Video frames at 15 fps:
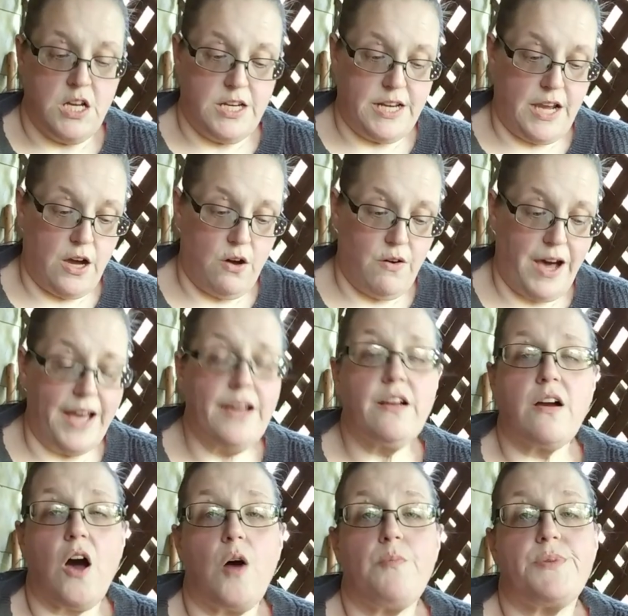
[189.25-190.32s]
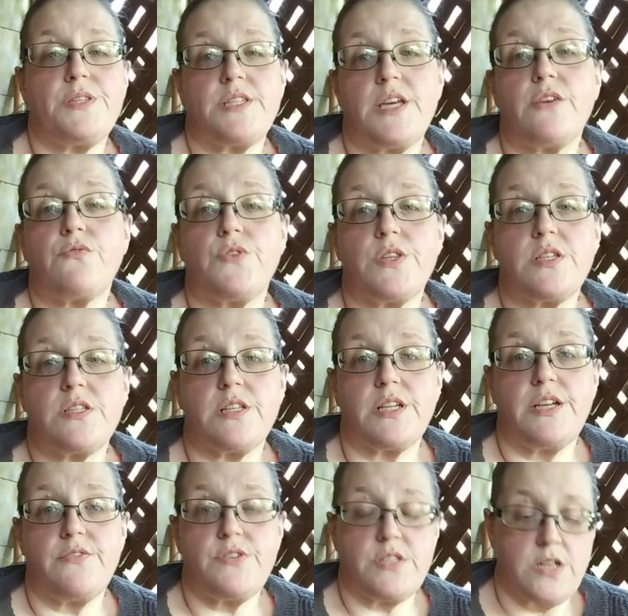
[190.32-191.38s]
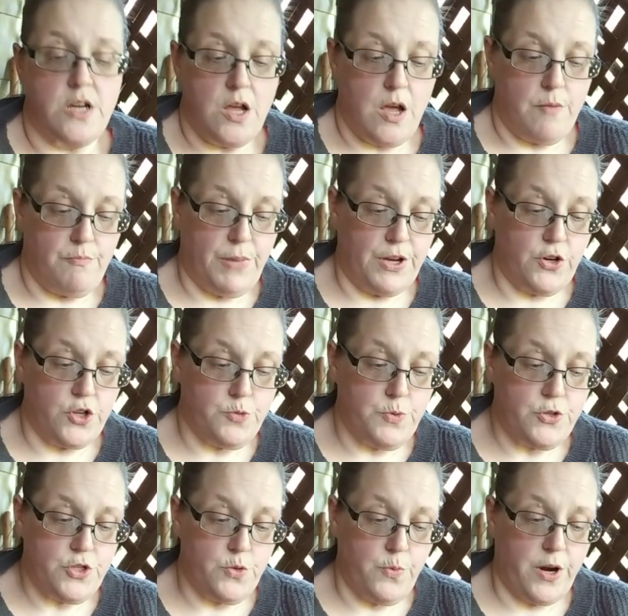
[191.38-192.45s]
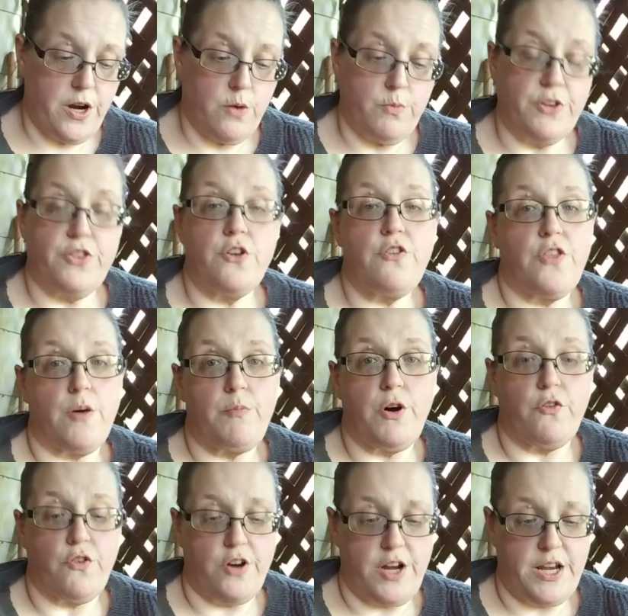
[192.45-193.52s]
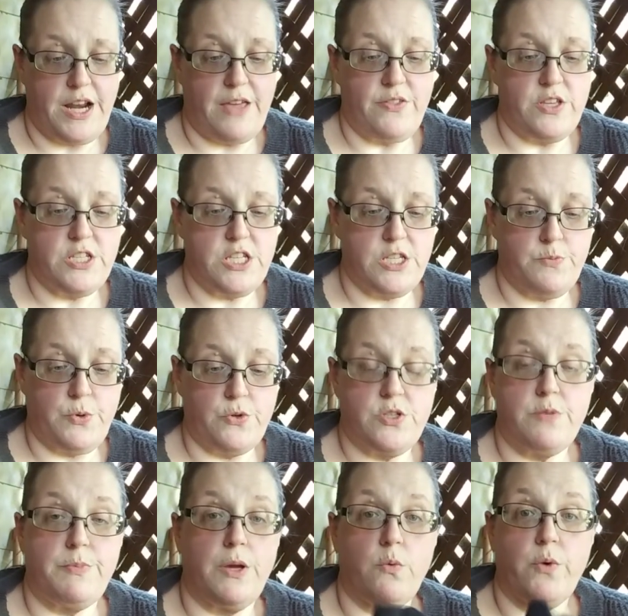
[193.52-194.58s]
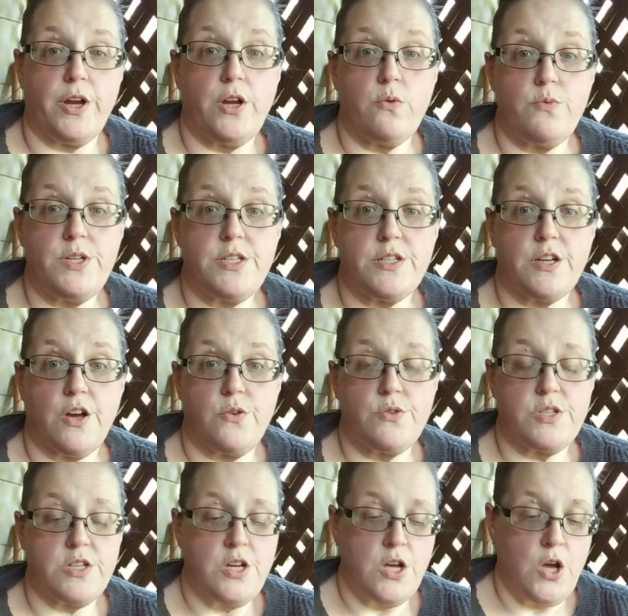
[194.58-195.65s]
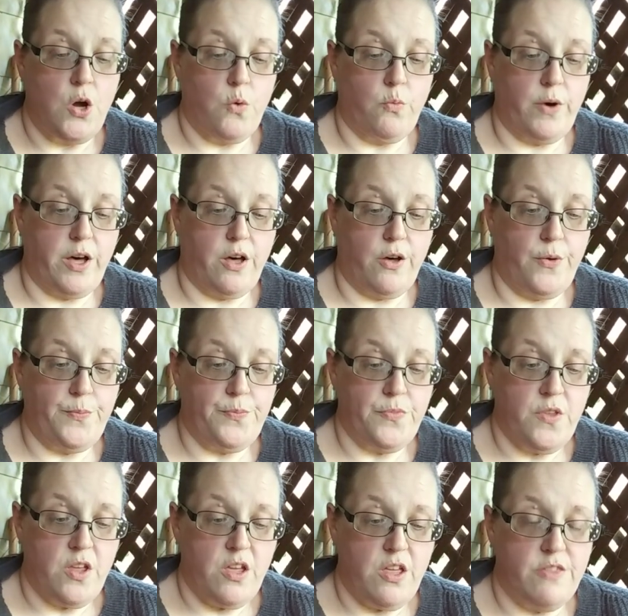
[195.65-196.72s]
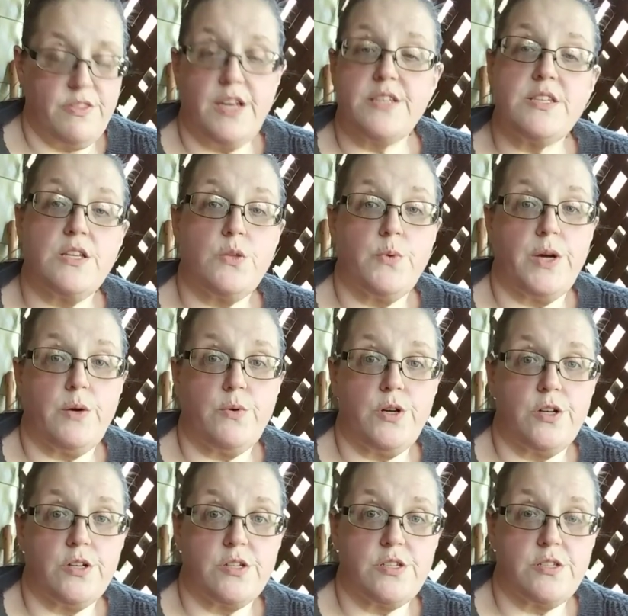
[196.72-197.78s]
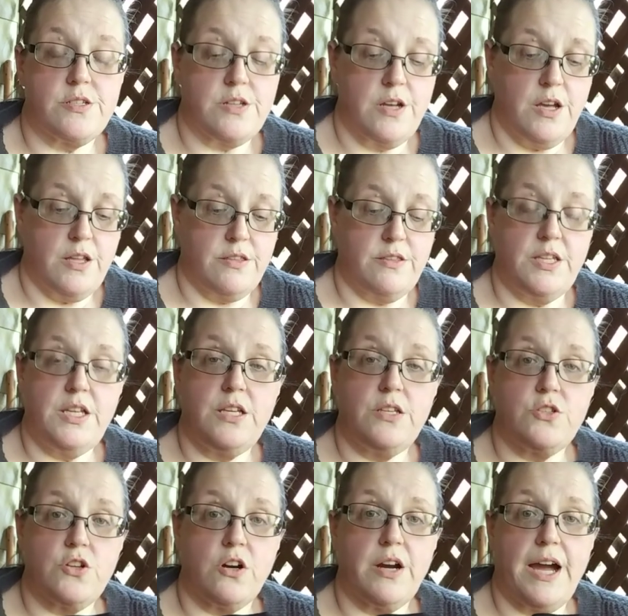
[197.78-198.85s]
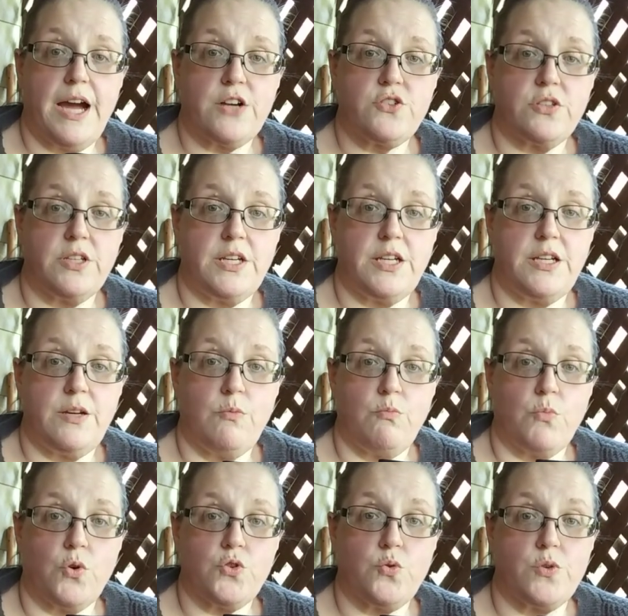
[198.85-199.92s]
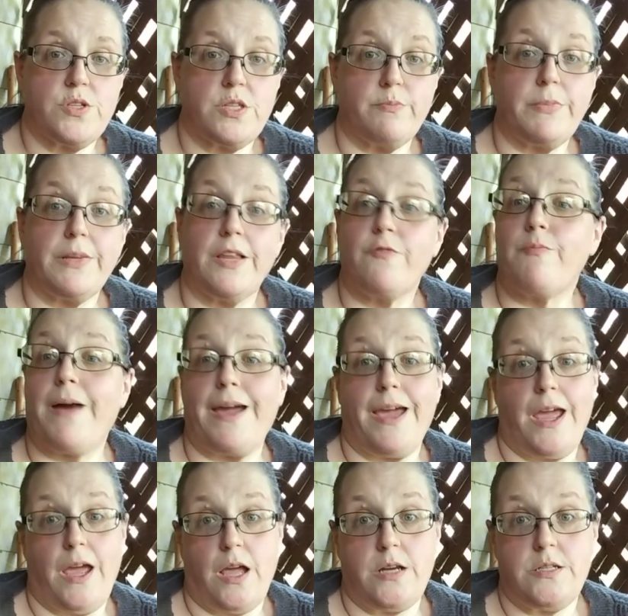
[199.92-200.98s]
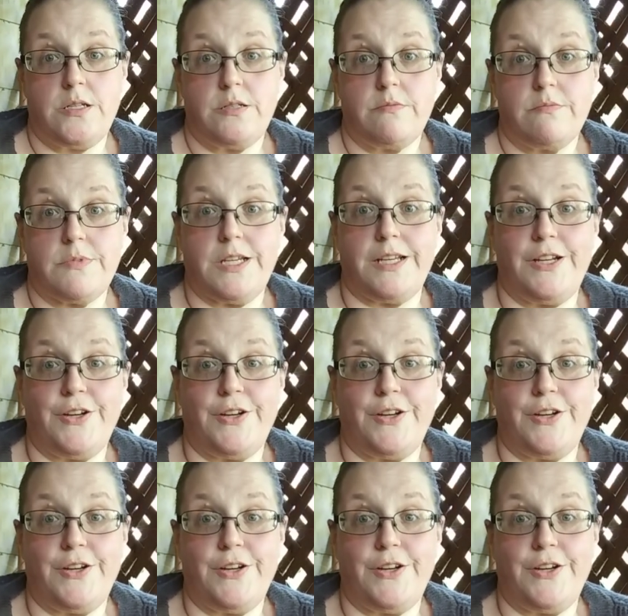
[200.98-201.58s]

Now, I could compensate for the sleeves, but you're supposed to wear it with your thumb over it, and this is supposed to be where your wrist goes. Well, that's not the way it works. These are actually more towards the middle of my hand.